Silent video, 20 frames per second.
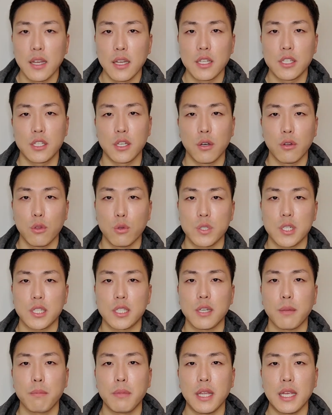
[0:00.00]
So those are
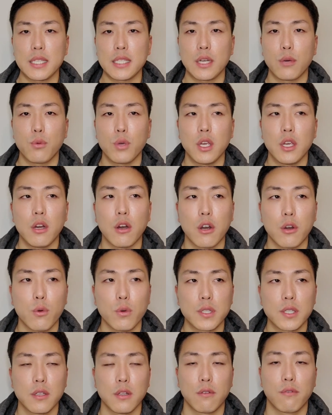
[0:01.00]
some things that we are going
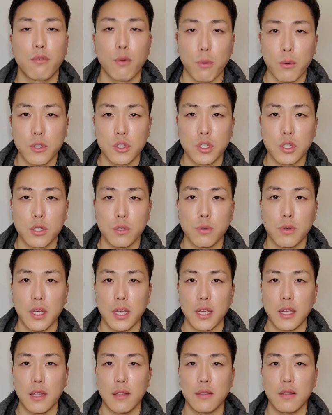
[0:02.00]
to look forward to
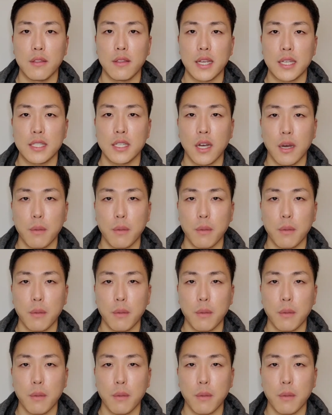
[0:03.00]
in the next